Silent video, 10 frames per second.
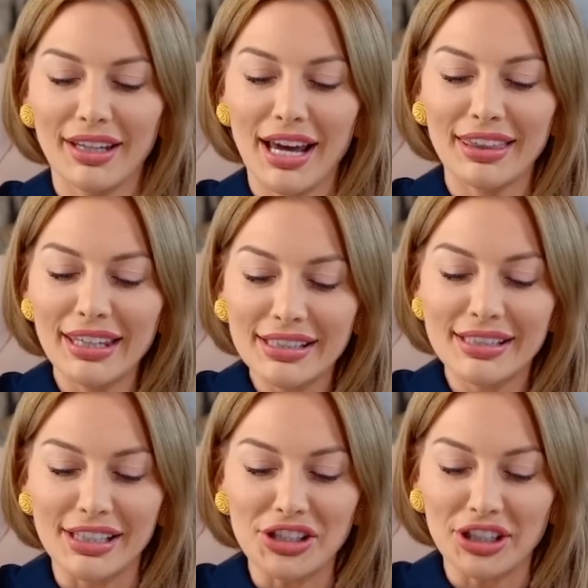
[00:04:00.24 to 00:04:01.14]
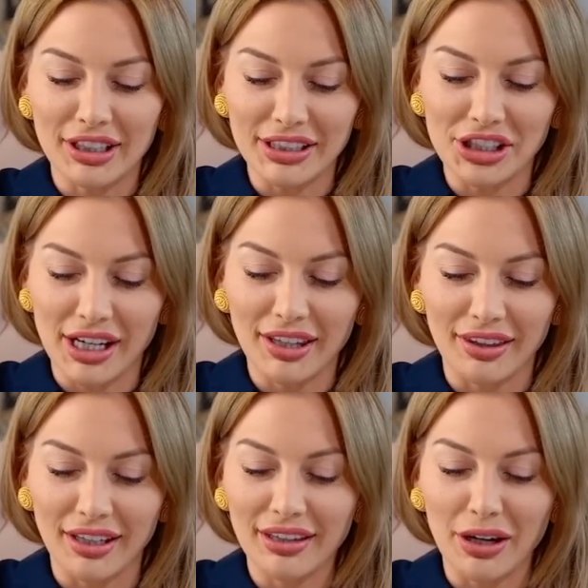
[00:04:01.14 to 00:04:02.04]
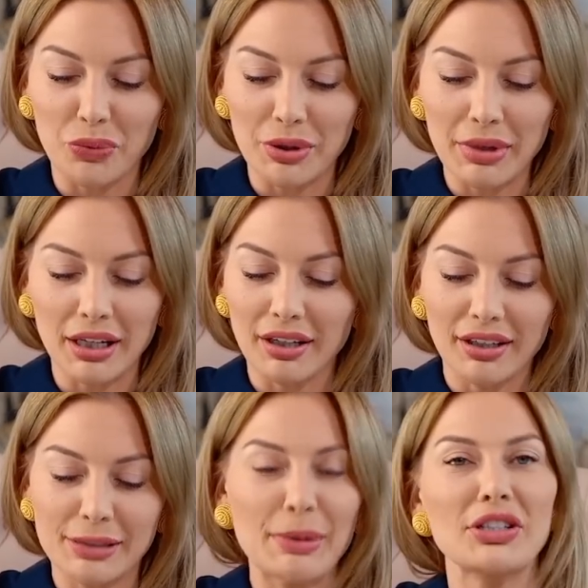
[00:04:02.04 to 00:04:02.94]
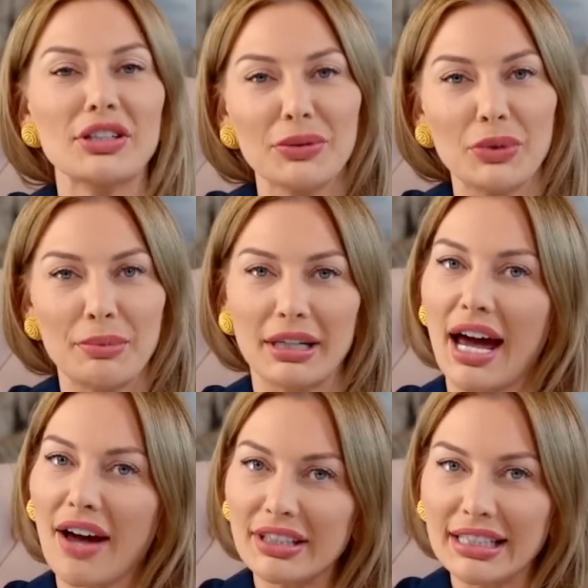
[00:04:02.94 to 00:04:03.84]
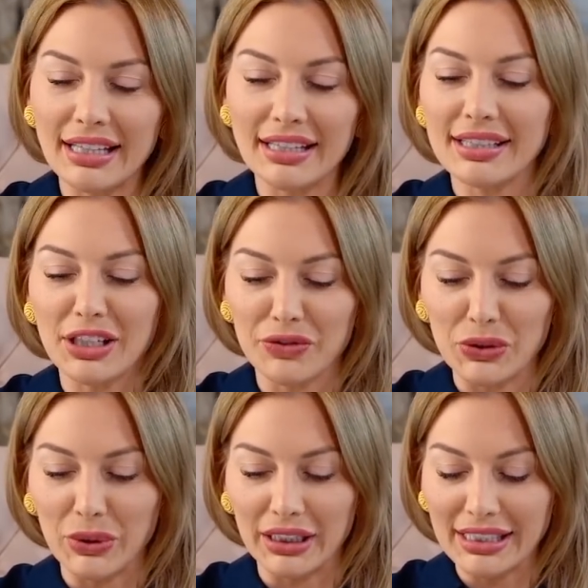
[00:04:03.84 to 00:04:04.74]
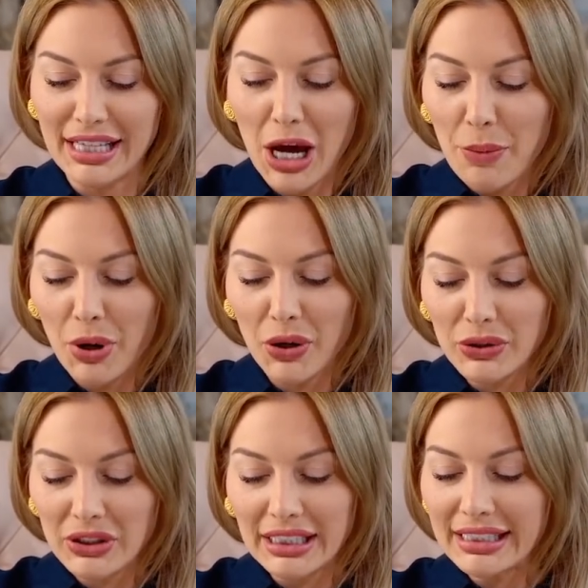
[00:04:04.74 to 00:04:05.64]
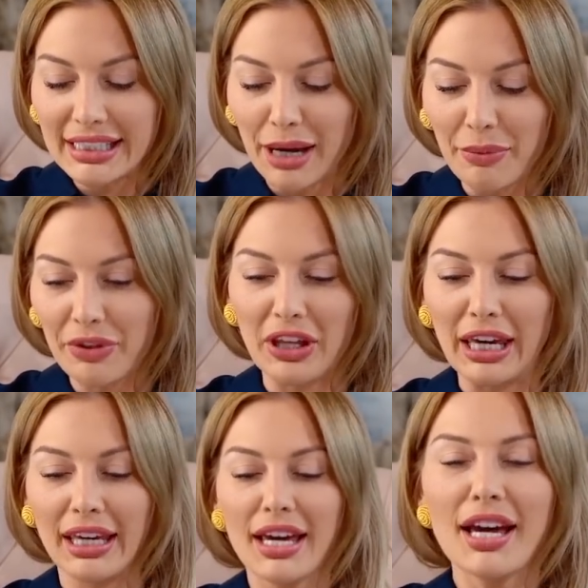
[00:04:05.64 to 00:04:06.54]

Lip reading: I think it's such a cliche thing that women, especially women, have the tendency of doing this, posting something